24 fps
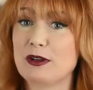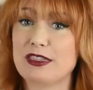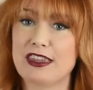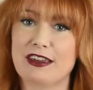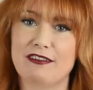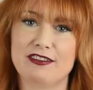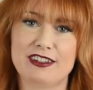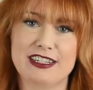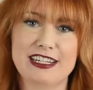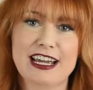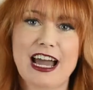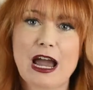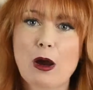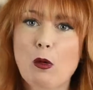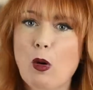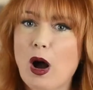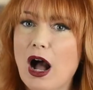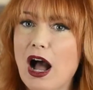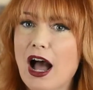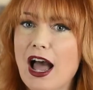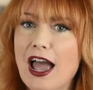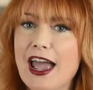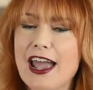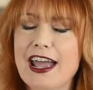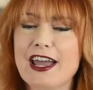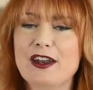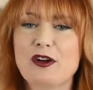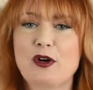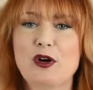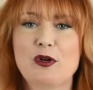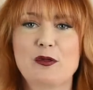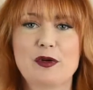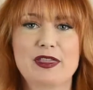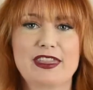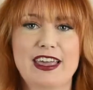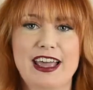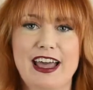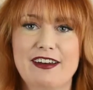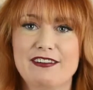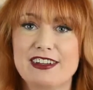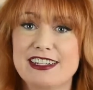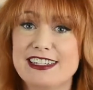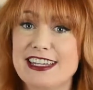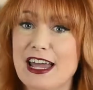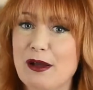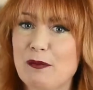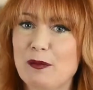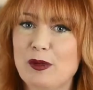when they've DIY'd or when they have
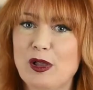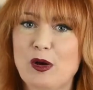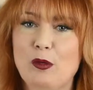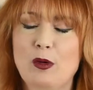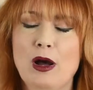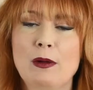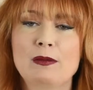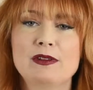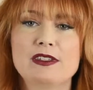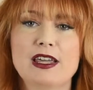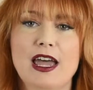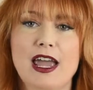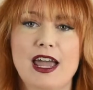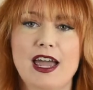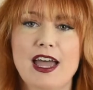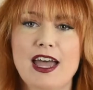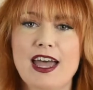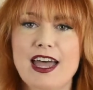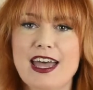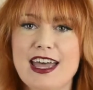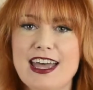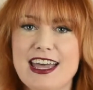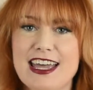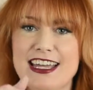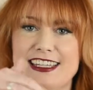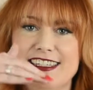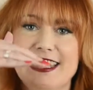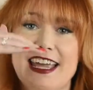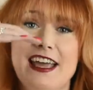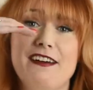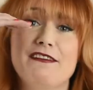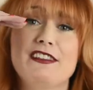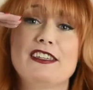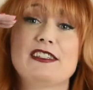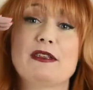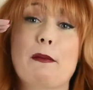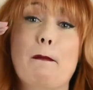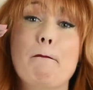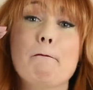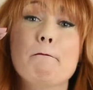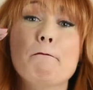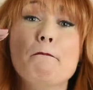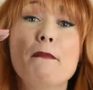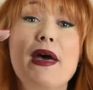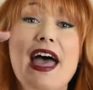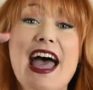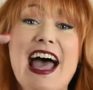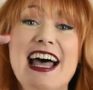a template website, is they have this
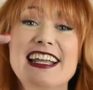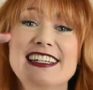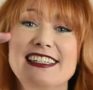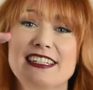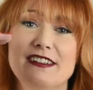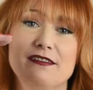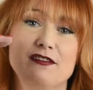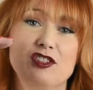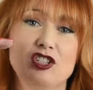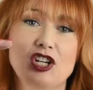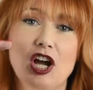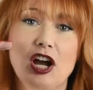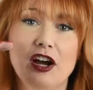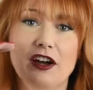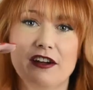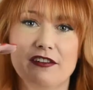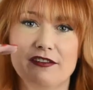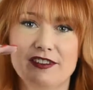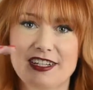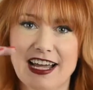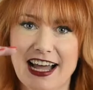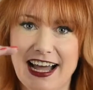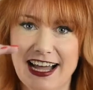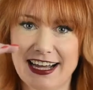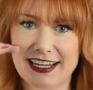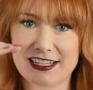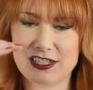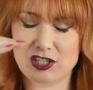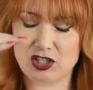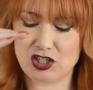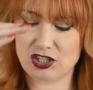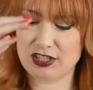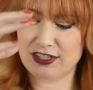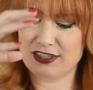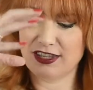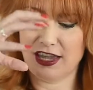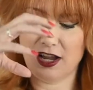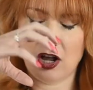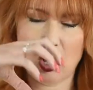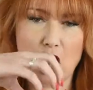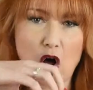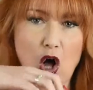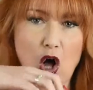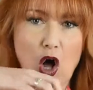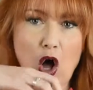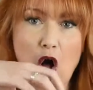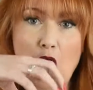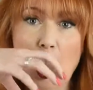massive chunk of text, just like
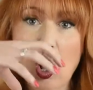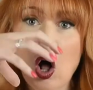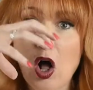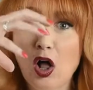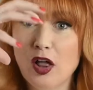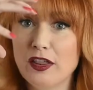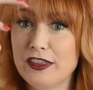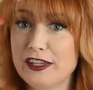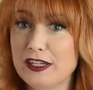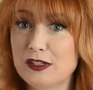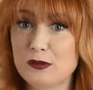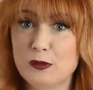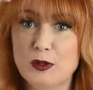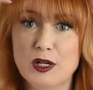all these